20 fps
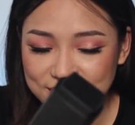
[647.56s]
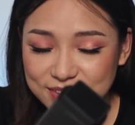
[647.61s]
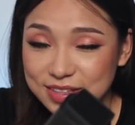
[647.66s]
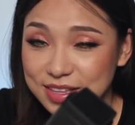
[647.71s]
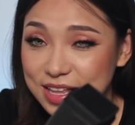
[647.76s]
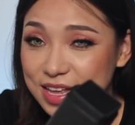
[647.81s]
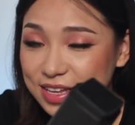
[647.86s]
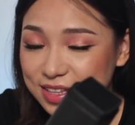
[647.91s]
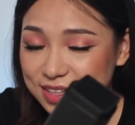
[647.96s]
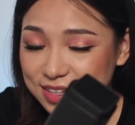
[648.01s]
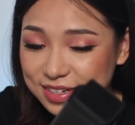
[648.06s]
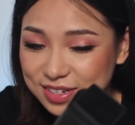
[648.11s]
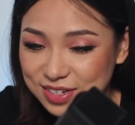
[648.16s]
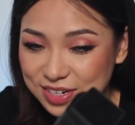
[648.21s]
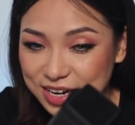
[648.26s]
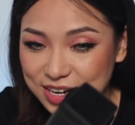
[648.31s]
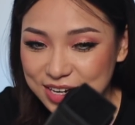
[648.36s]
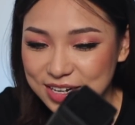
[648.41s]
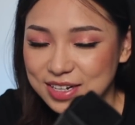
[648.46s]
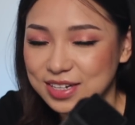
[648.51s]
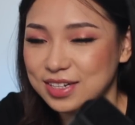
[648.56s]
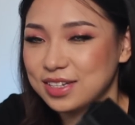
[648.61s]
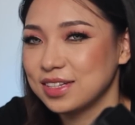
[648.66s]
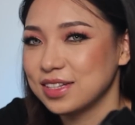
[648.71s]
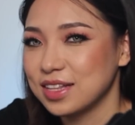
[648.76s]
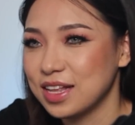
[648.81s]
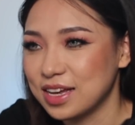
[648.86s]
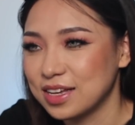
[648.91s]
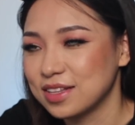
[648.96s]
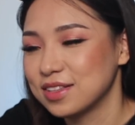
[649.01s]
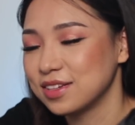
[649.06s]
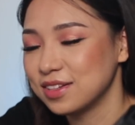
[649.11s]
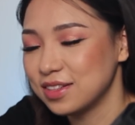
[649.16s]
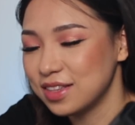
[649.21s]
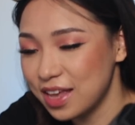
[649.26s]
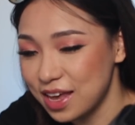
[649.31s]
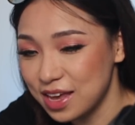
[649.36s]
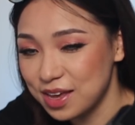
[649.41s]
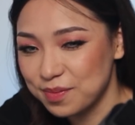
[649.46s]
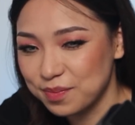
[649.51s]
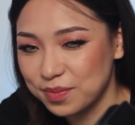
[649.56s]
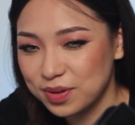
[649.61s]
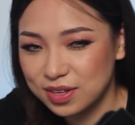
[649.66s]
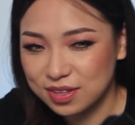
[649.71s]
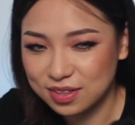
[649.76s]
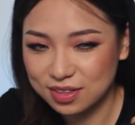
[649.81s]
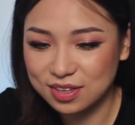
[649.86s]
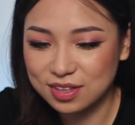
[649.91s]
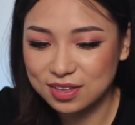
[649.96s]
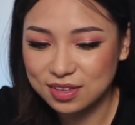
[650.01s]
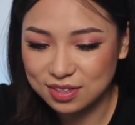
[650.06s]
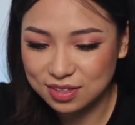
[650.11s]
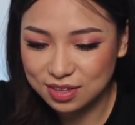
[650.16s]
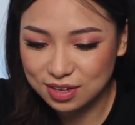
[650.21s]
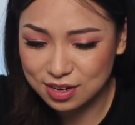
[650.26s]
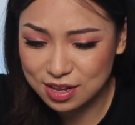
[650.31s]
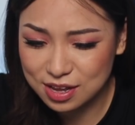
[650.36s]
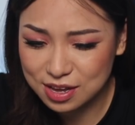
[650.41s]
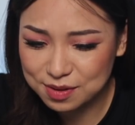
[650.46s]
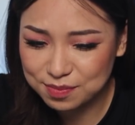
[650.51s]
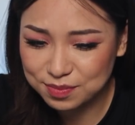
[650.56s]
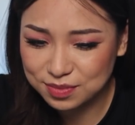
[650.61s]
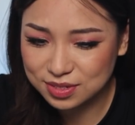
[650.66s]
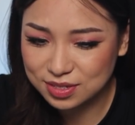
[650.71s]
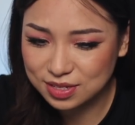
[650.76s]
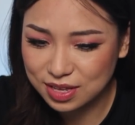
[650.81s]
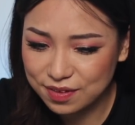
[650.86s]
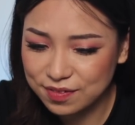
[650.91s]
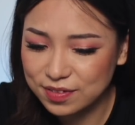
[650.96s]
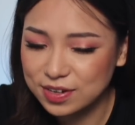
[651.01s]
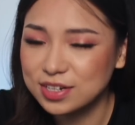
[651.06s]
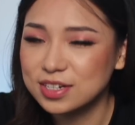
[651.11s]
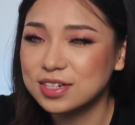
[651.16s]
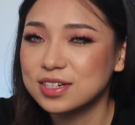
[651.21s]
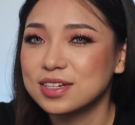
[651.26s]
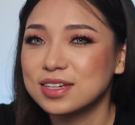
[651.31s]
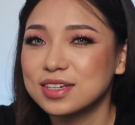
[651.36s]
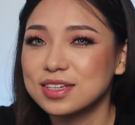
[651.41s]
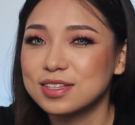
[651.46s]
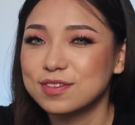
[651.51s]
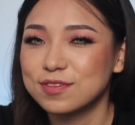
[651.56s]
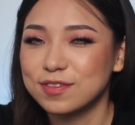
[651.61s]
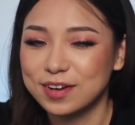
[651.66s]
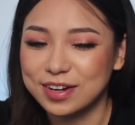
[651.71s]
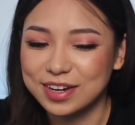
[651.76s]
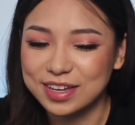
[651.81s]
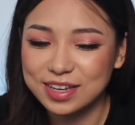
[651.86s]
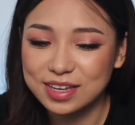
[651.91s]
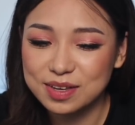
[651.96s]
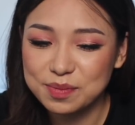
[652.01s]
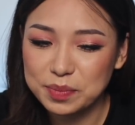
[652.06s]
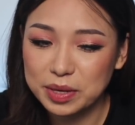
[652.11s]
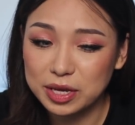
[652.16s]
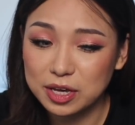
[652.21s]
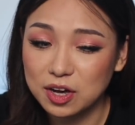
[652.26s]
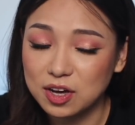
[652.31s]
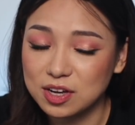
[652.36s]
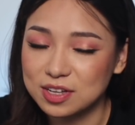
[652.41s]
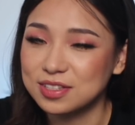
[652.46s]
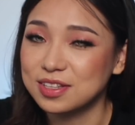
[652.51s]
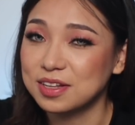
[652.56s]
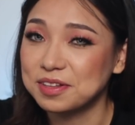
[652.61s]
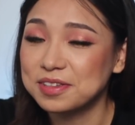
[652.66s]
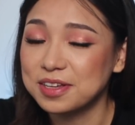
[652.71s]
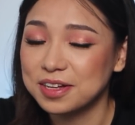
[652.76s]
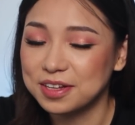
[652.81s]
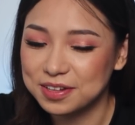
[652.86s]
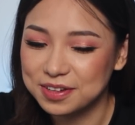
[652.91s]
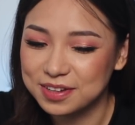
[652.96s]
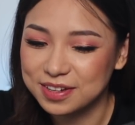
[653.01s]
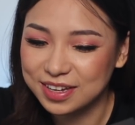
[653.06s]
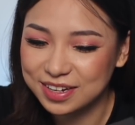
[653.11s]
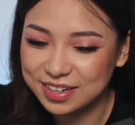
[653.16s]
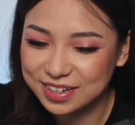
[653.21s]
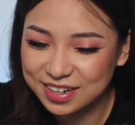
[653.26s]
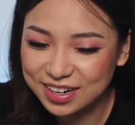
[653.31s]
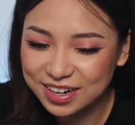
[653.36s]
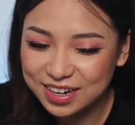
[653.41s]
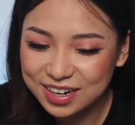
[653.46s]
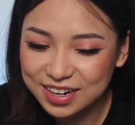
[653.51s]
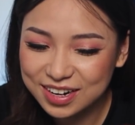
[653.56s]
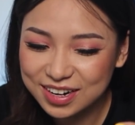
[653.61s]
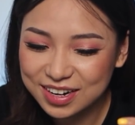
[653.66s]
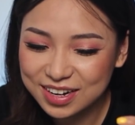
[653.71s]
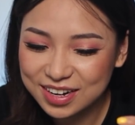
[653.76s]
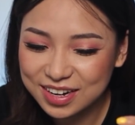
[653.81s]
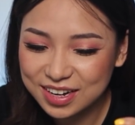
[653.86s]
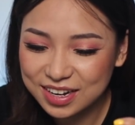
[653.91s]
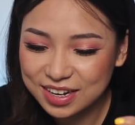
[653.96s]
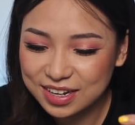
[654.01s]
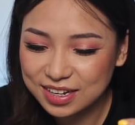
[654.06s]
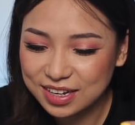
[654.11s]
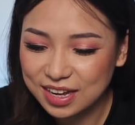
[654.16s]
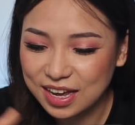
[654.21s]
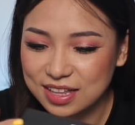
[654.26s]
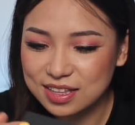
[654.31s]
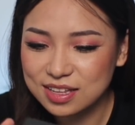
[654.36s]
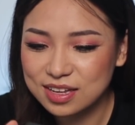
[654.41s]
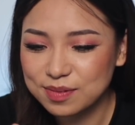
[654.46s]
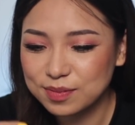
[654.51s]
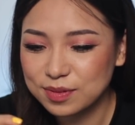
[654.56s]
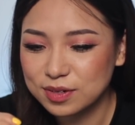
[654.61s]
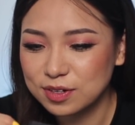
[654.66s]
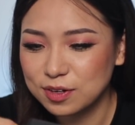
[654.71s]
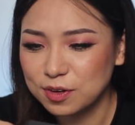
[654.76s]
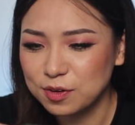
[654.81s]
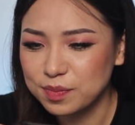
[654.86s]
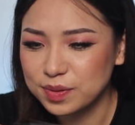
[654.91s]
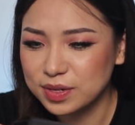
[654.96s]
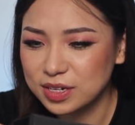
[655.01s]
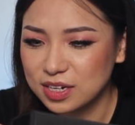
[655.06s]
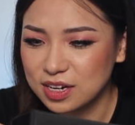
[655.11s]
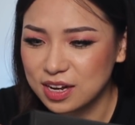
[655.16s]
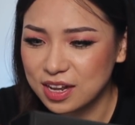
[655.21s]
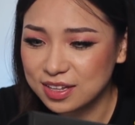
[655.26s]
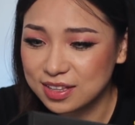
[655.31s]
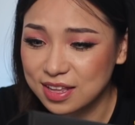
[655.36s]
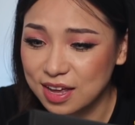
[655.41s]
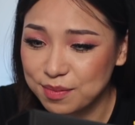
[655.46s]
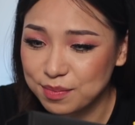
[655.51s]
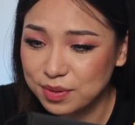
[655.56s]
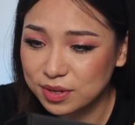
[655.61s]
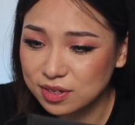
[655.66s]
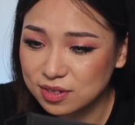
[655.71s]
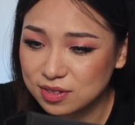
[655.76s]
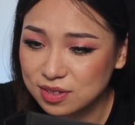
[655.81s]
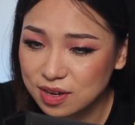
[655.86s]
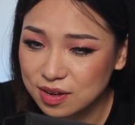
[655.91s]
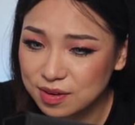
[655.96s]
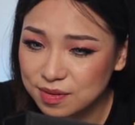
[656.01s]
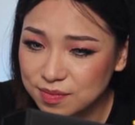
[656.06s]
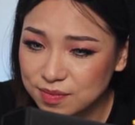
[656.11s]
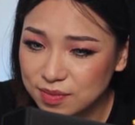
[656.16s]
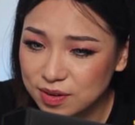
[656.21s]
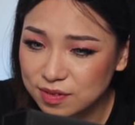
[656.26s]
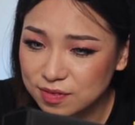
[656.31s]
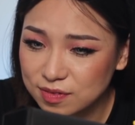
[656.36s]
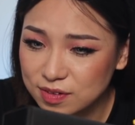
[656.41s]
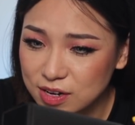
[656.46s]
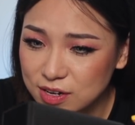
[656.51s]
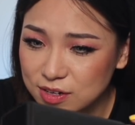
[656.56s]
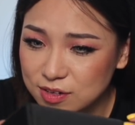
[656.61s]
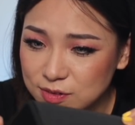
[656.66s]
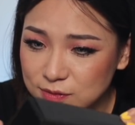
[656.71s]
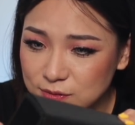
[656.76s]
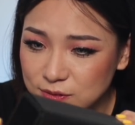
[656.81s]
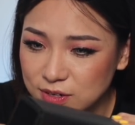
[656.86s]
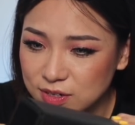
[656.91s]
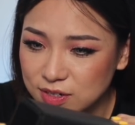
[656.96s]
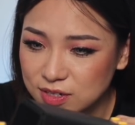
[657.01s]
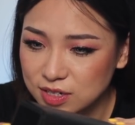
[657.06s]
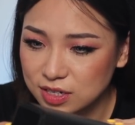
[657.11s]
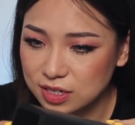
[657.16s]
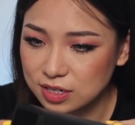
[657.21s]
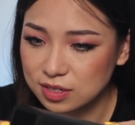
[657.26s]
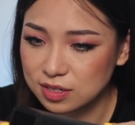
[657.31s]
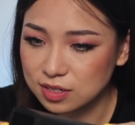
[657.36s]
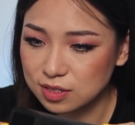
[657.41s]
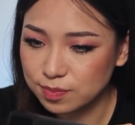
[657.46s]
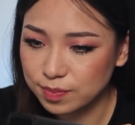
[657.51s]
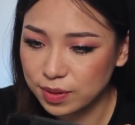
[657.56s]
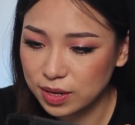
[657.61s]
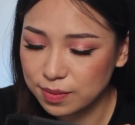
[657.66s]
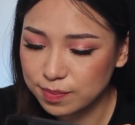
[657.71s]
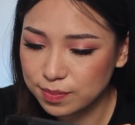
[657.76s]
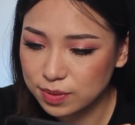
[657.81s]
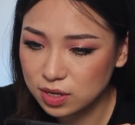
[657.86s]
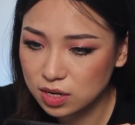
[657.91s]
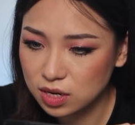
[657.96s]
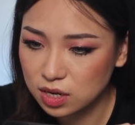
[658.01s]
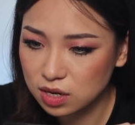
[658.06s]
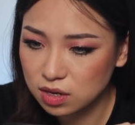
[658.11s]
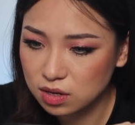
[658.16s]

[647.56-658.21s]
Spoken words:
like this shade, like the name Savage is funny because I'll tell you later. Okay, I think I'm gonna open it like that because I really don't want to tear this paper.